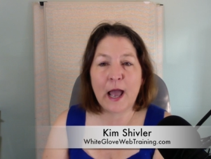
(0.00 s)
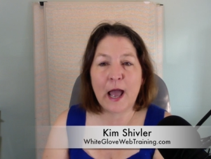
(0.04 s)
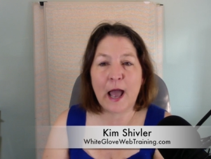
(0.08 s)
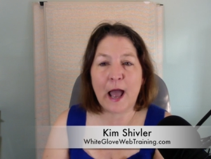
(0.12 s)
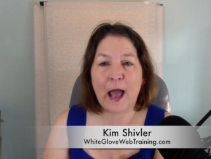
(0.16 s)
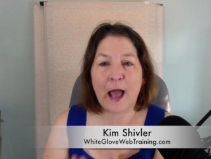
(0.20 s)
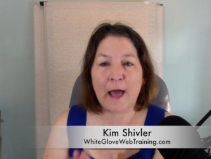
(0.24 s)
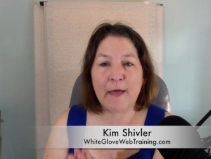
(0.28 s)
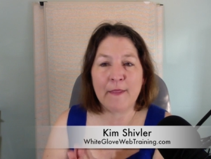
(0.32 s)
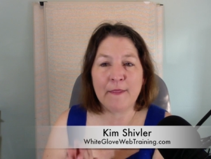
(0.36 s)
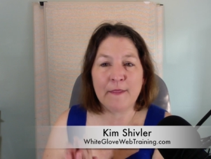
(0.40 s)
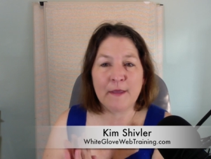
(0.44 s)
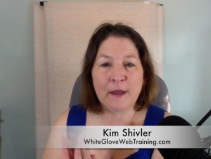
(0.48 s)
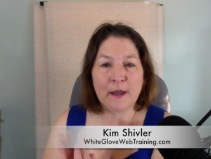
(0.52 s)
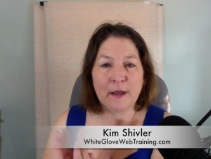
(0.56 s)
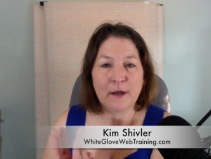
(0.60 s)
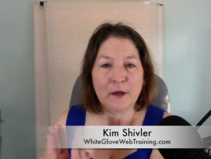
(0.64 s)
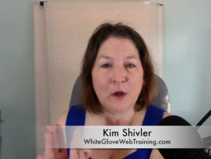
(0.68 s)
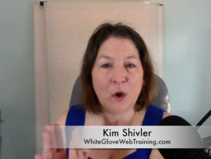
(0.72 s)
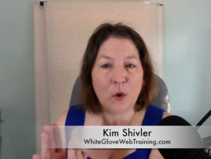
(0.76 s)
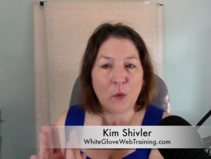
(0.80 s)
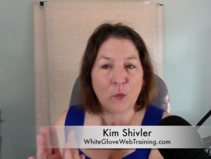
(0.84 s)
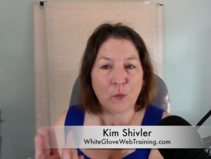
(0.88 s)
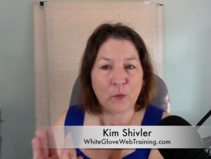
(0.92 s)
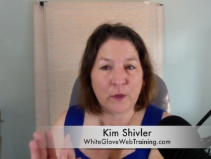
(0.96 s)
and then
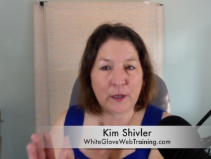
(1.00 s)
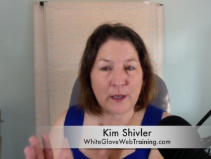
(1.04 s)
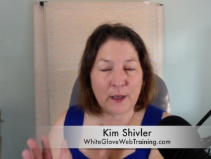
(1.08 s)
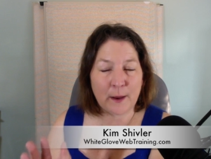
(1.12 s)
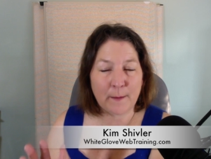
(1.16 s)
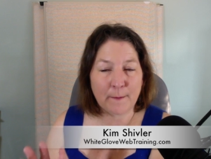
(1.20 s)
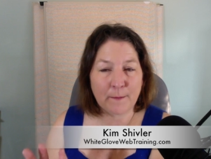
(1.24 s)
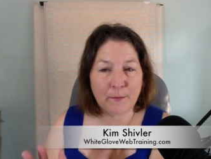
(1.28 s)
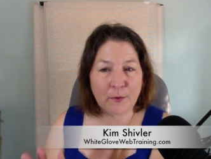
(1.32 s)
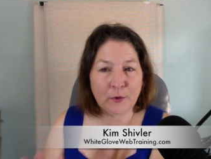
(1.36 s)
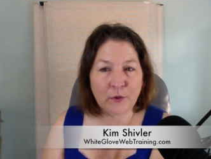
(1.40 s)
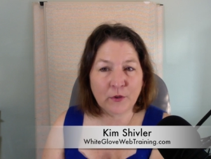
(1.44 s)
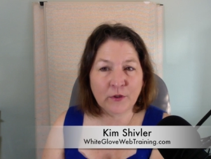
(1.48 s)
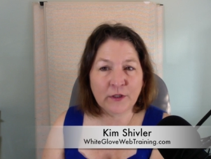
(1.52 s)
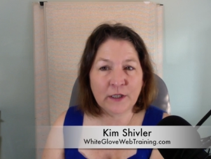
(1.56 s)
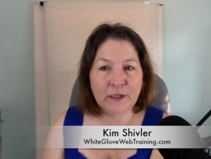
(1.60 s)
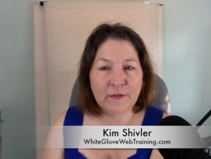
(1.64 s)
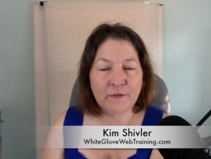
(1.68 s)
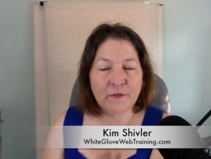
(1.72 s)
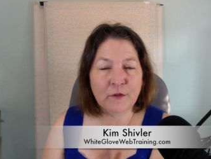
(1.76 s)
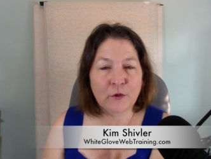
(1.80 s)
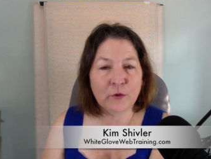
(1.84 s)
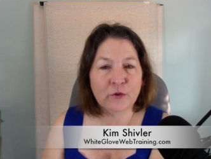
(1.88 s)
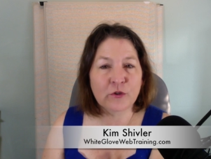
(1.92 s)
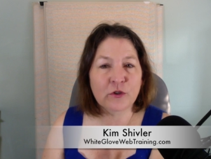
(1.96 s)
we pull in
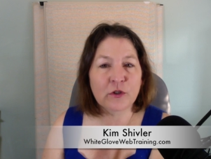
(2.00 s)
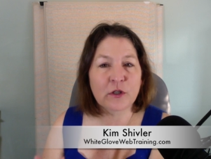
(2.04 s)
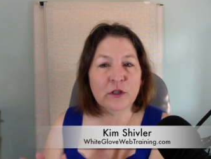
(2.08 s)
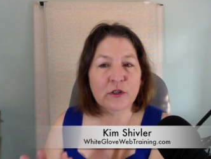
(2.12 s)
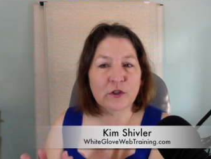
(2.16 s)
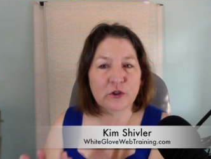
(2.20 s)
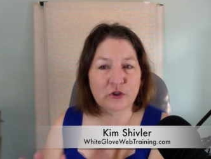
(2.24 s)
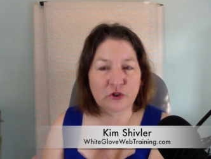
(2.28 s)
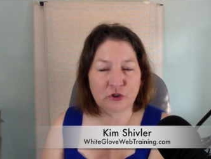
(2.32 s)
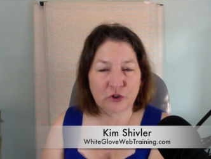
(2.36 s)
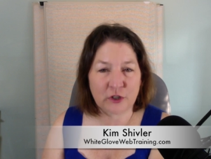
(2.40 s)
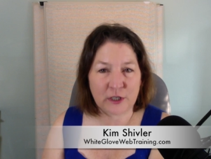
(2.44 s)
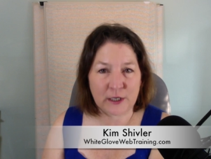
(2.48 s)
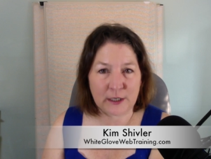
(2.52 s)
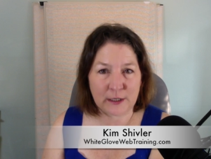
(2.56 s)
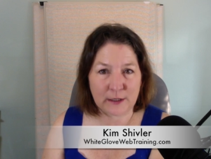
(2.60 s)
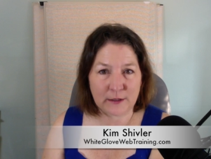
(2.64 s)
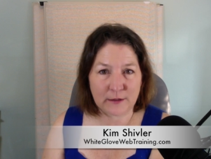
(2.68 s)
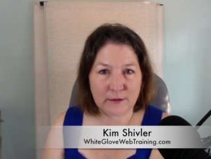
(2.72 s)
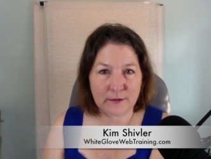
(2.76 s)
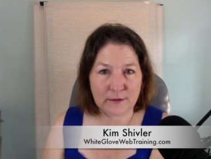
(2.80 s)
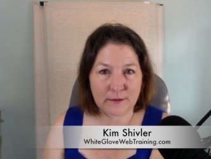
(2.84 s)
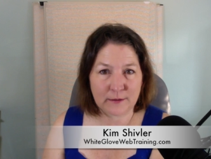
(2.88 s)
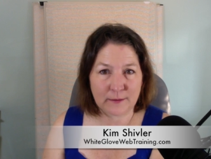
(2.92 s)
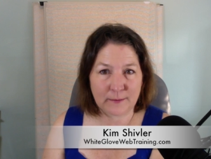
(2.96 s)
those
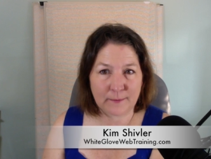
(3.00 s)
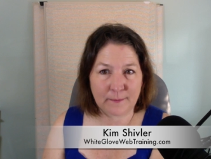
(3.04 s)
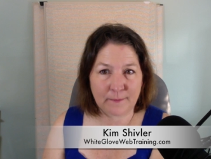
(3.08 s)
sheets.